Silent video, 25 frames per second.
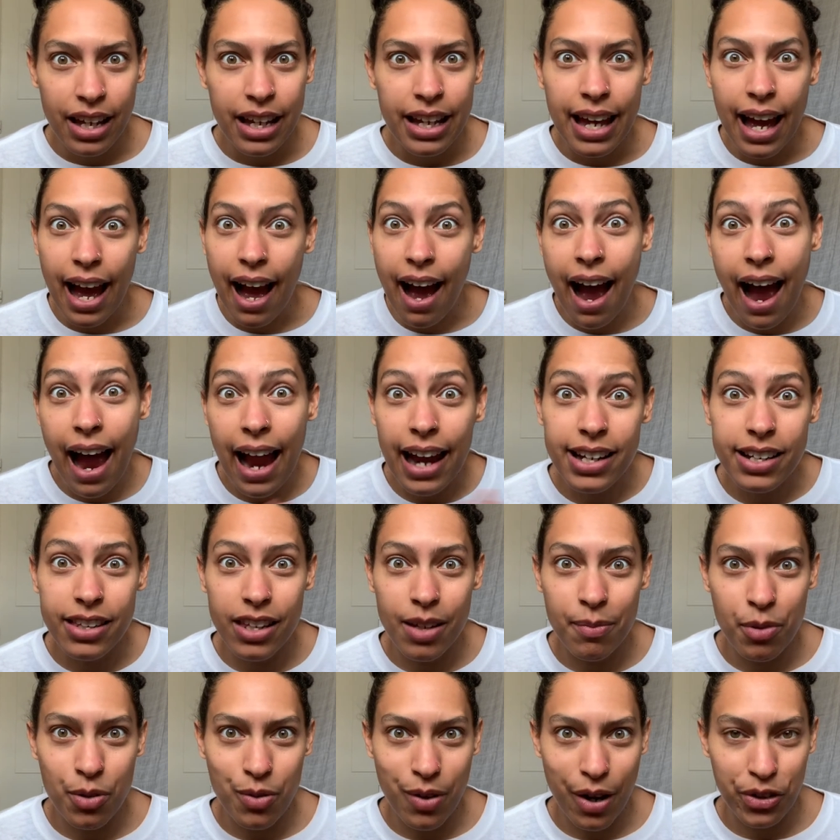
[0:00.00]
hide them
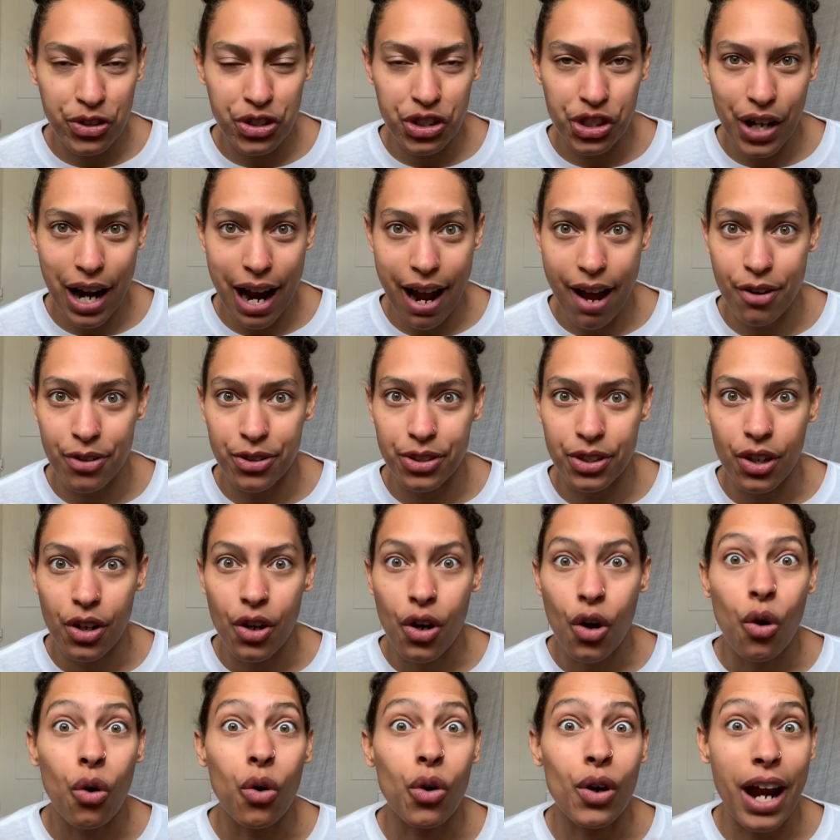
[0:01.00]
around your house,
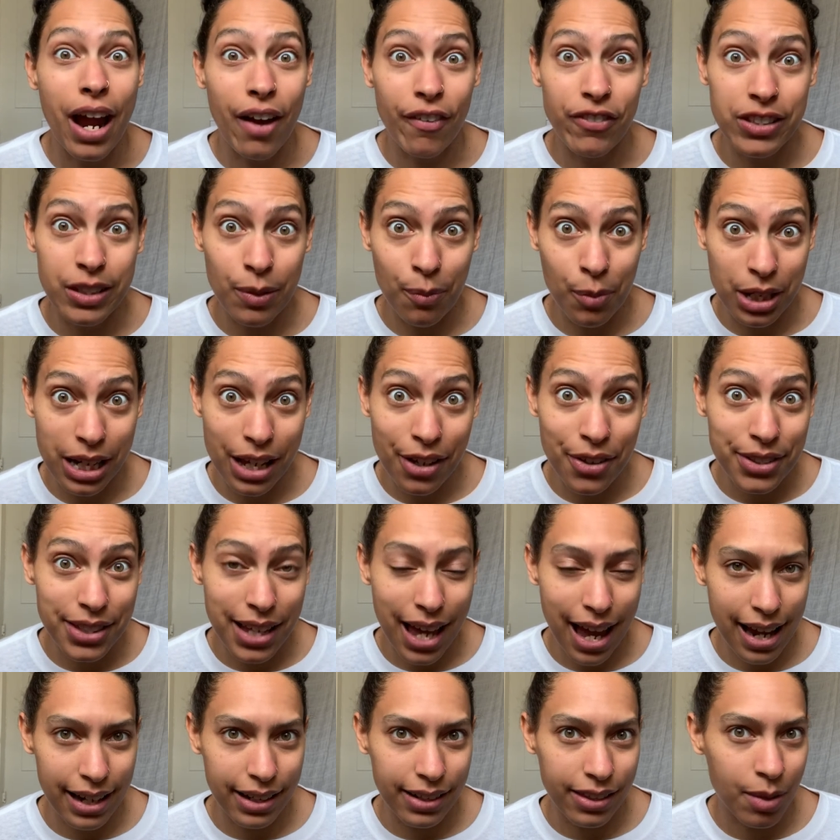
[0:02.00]
or have someone else
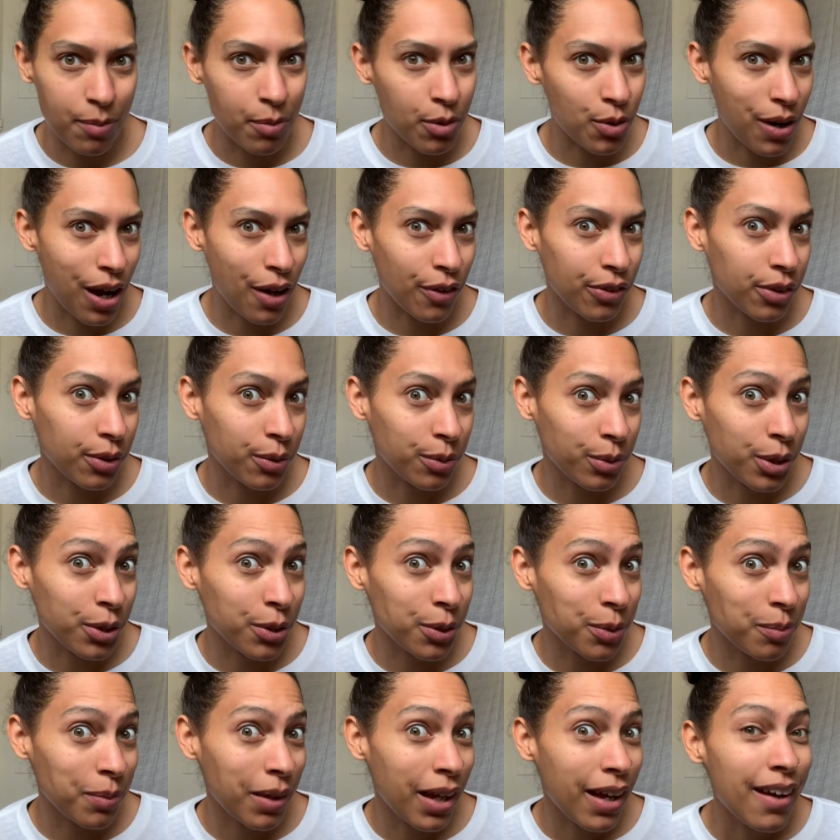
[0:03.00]
hide them around the
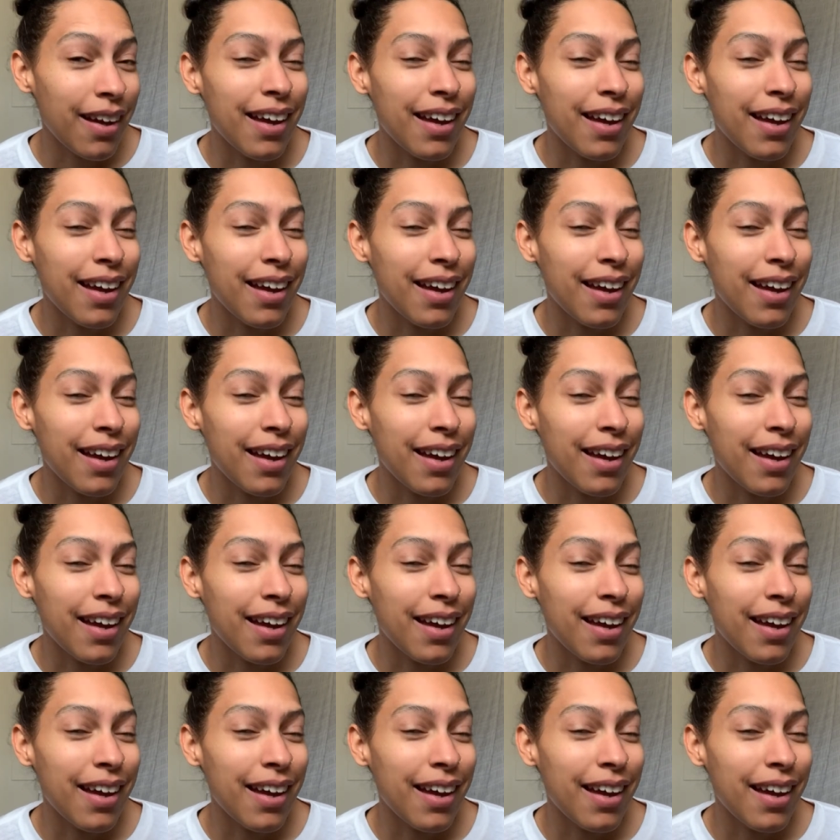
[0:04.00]
room,